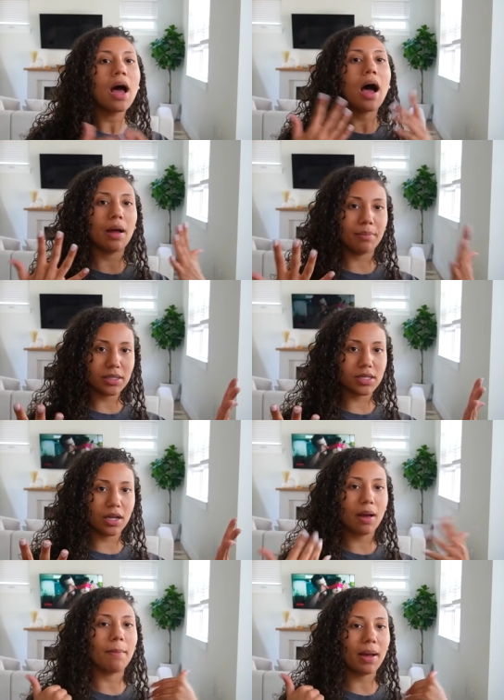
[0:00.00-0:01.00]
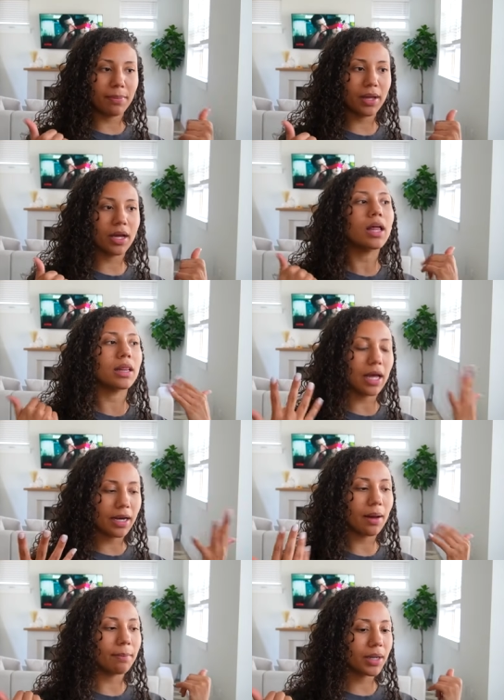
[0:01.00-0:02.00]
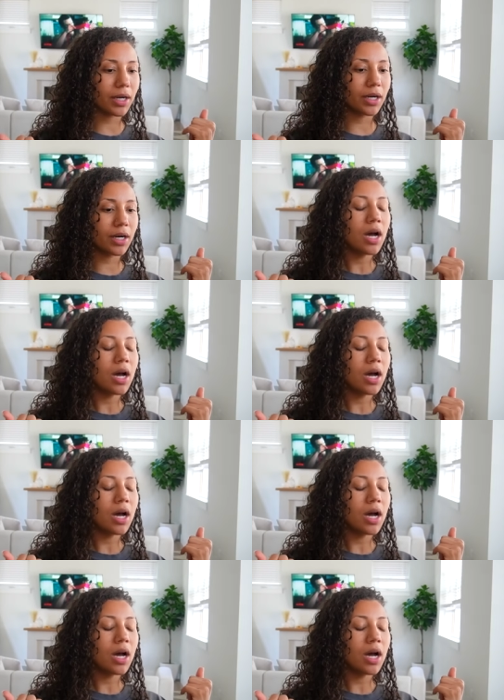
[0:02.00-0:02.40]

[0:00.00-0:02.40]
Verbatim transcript: I'm missing my big light up mirror.